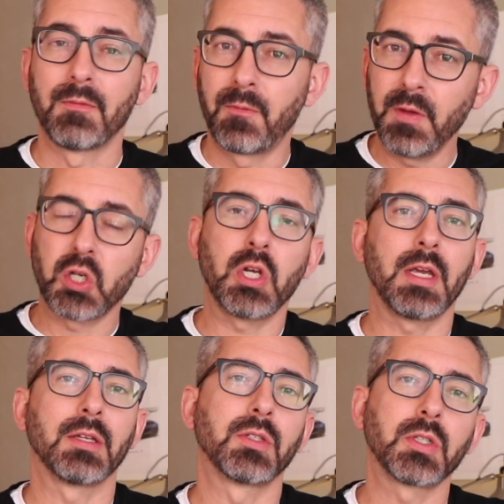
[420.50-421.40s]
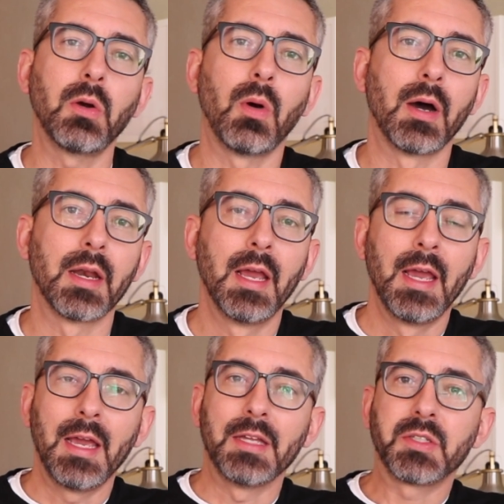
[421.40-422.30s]
and fishing and so on.
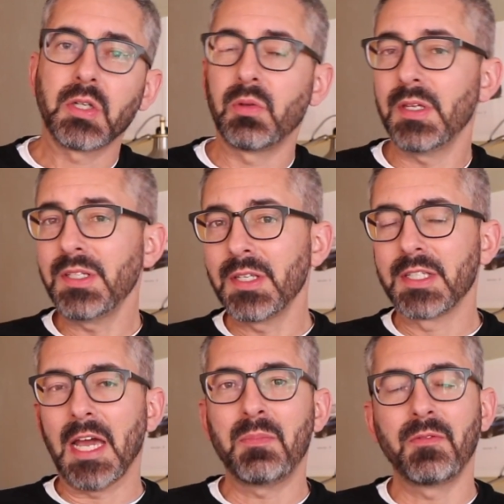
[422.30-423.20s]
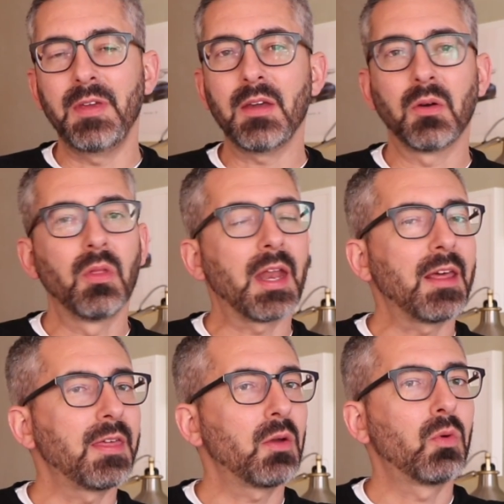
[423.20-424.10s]
And so this is a type of vehicle that I
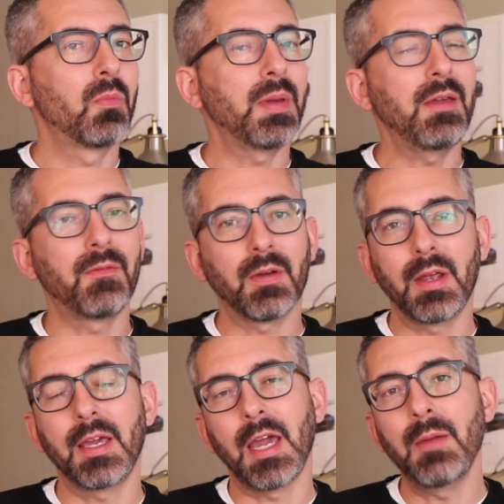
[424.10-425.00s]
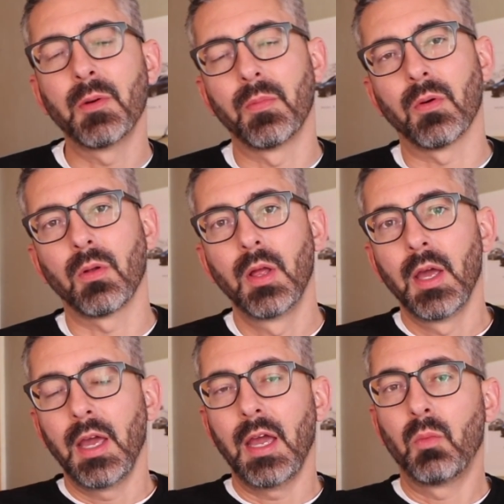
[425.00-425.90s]
think will be very capable
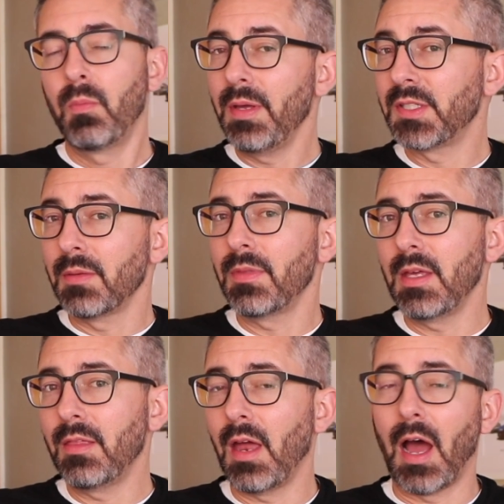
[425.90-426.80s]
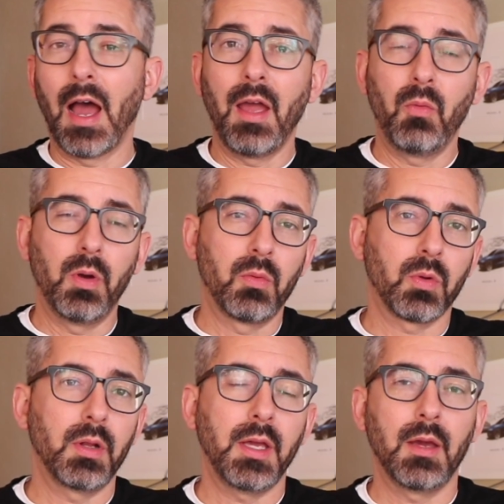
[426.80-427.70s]
and will be something that I would
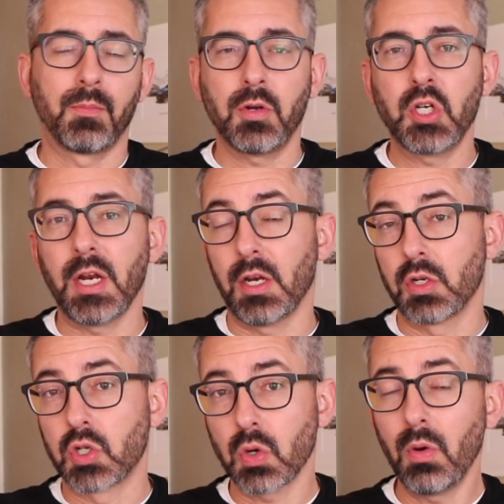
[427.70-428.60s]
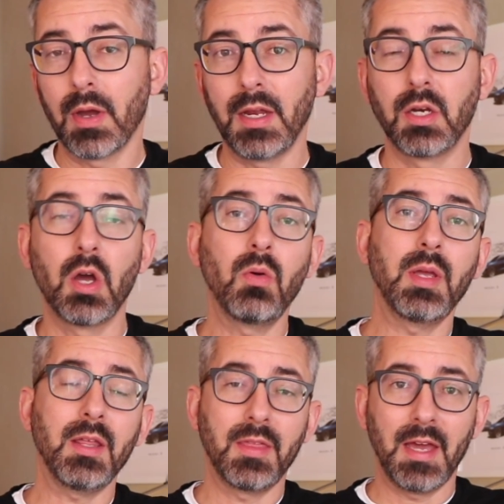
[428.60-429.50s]
really appreciate and enjoy,
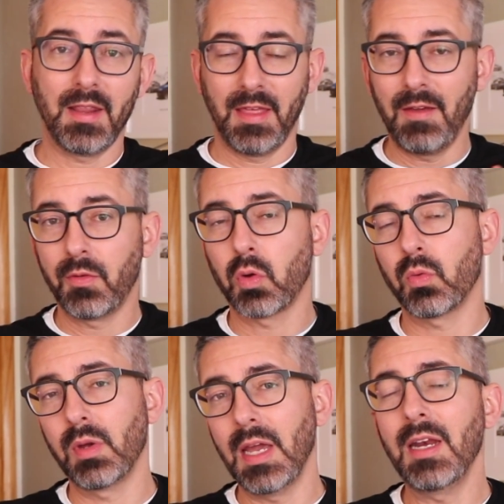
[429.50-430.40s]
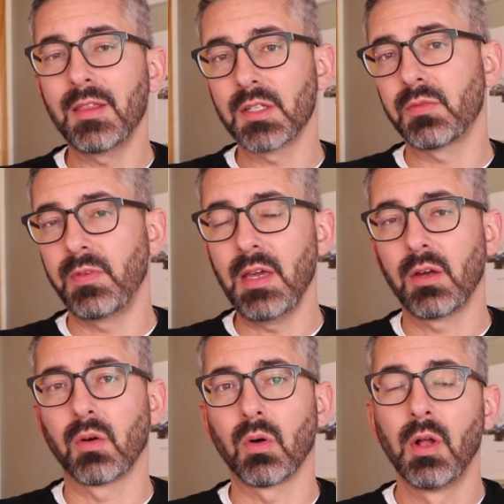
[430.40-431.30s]
knowing that they've created this
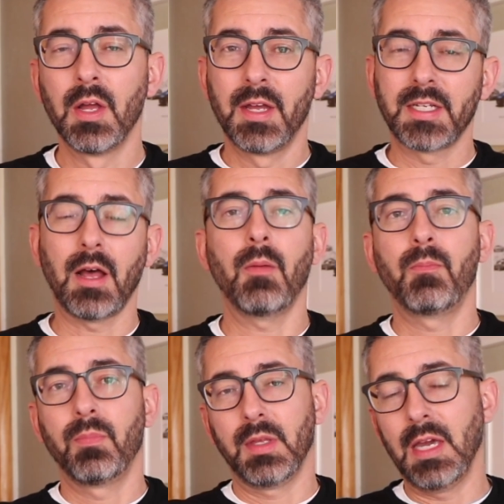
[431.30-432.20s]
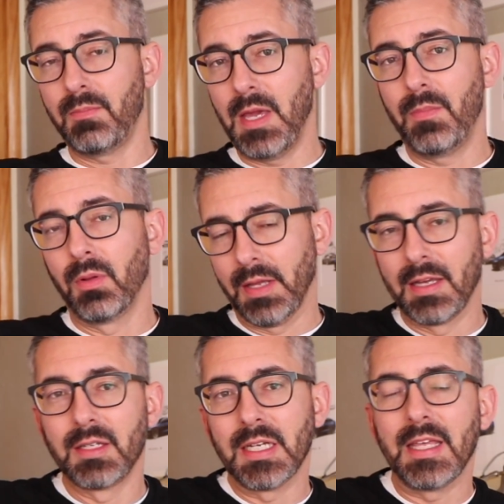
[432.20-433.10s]
vehicle to help get people
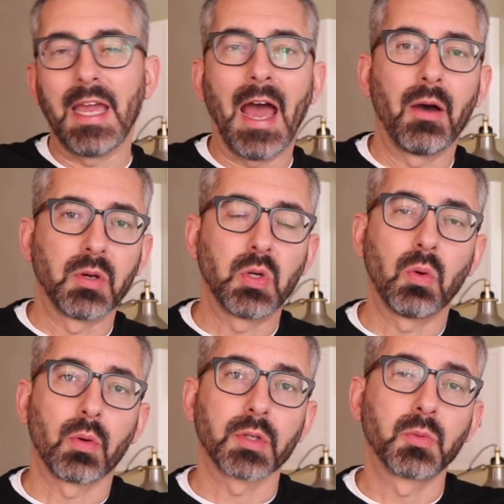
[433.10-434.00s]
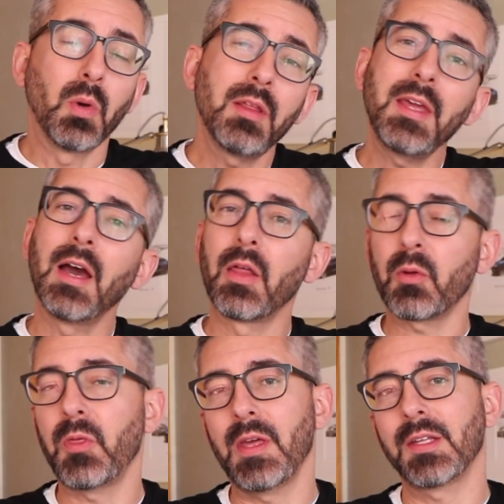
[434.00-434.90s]
into the outdoors. One of the other
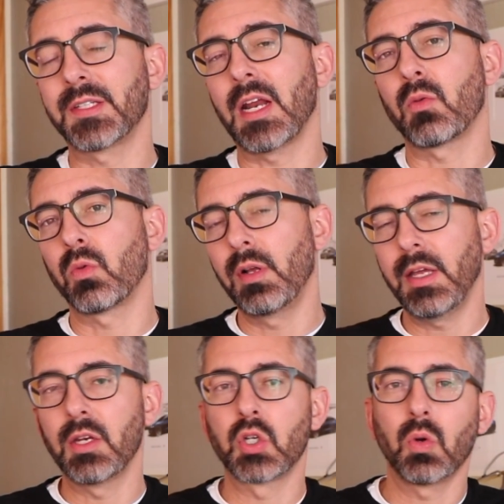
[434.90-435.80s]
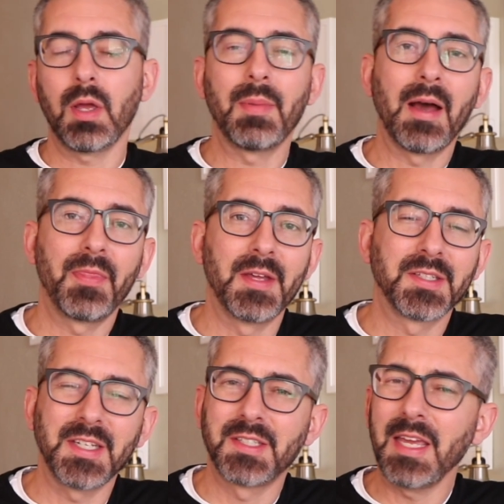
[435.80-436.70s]
things that I really enjoy about
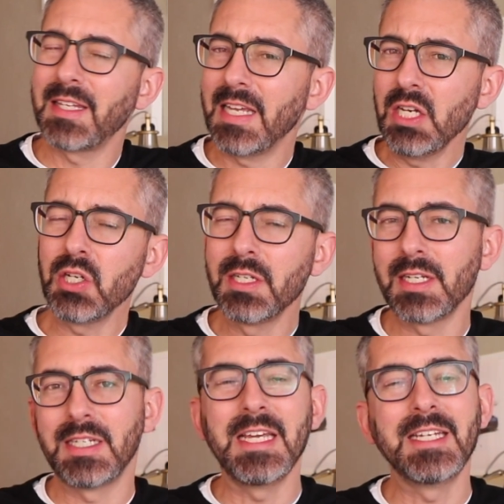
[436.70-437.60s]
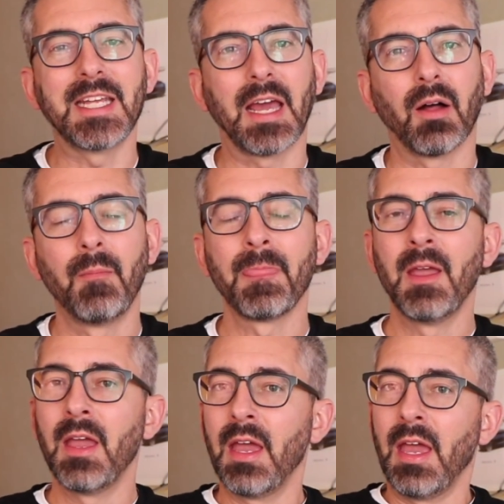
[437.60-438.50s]
this is the attention to detail.
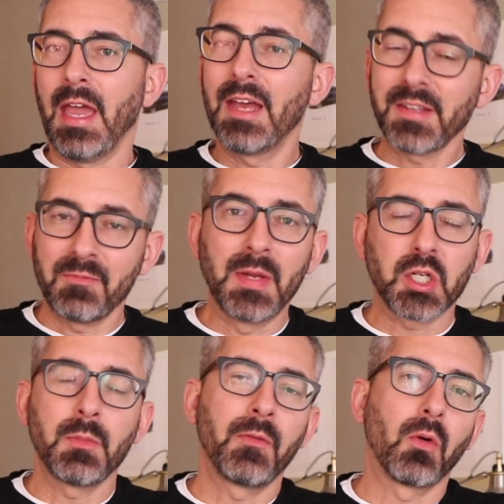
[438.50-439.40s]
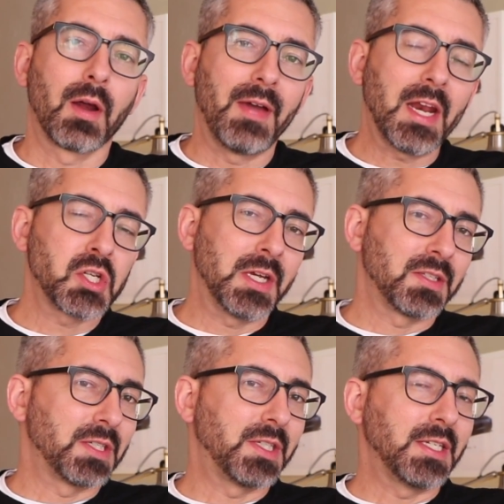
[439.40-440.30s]
As I've mentioned before, I've had a
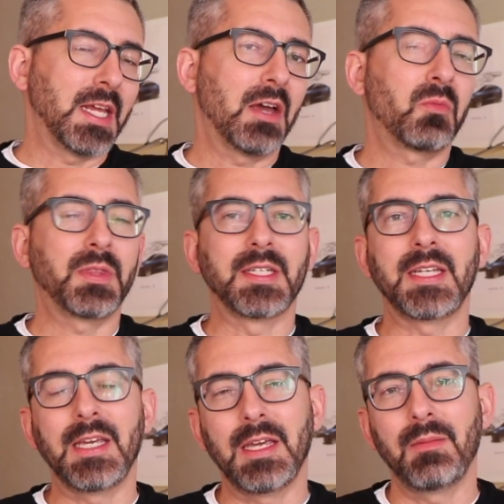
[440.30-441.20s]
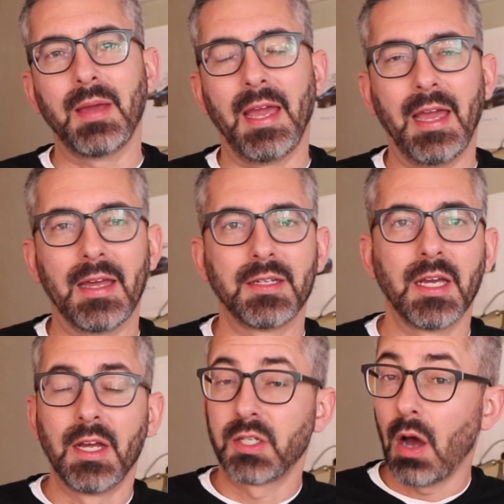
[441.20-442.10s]
chance to sit down with the team and
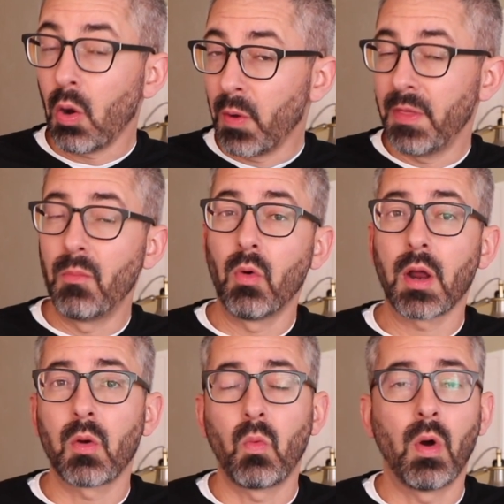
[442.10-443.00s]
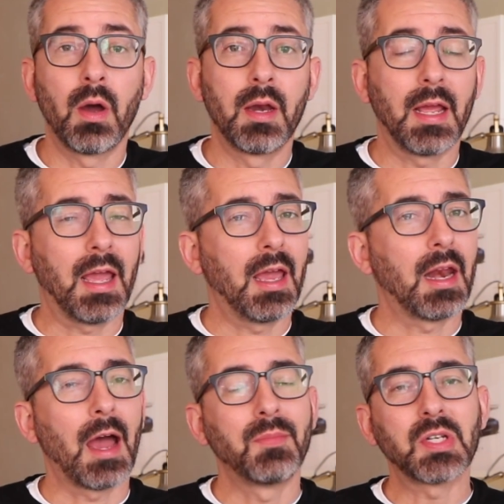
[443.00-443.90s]
talk with them one-on-one,
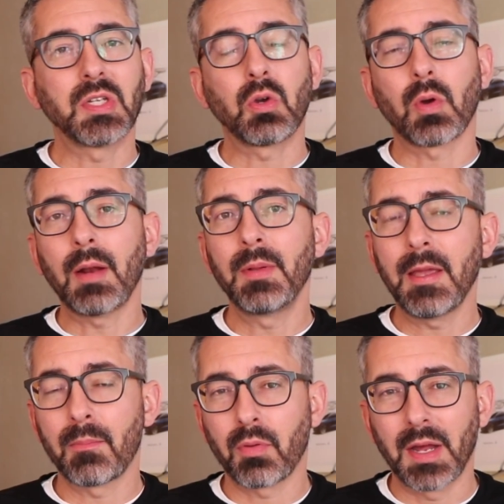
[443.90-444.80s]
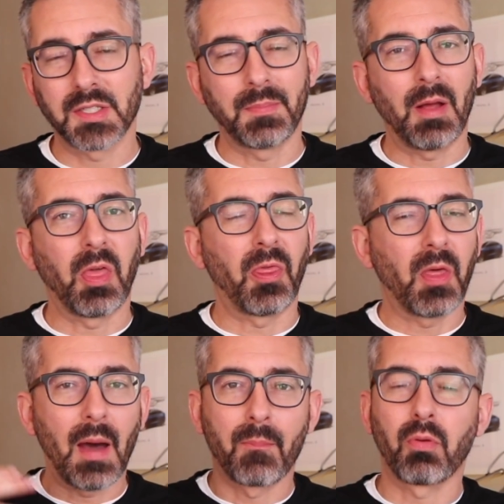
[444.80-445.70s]
and I'm just incredibly impressed about the
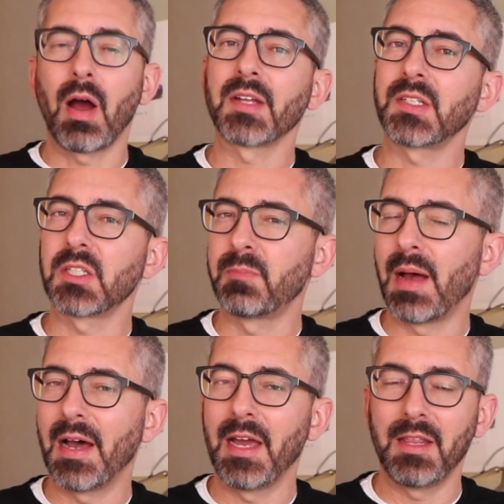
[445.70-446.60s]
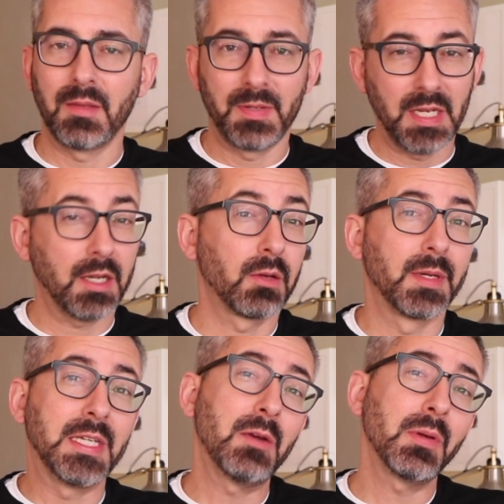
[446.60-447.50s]
thought process behind the particular
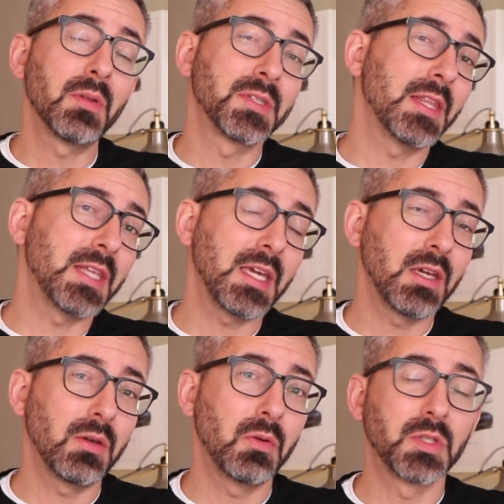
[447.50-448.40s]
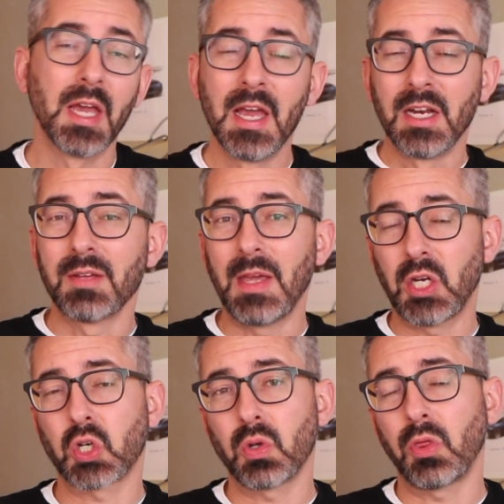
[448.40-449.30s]
materials that they use to make
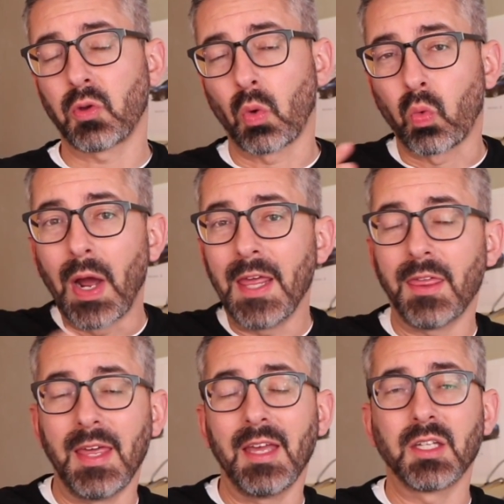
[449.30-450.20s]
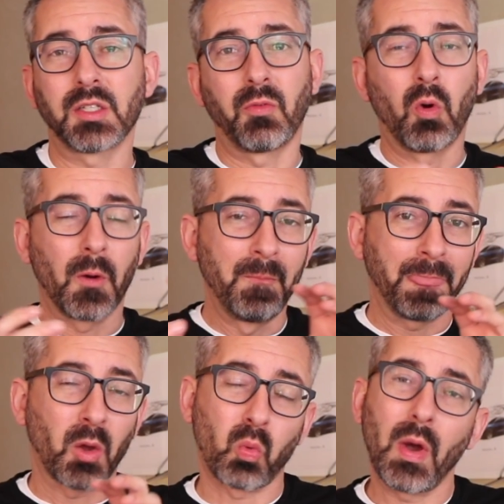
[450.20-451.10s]
sure that they're the right things for
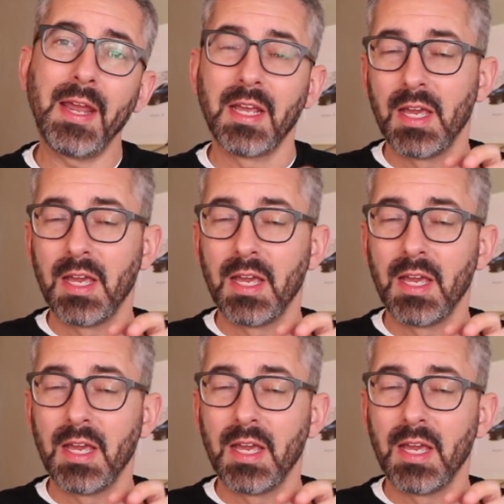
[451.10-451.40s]
the right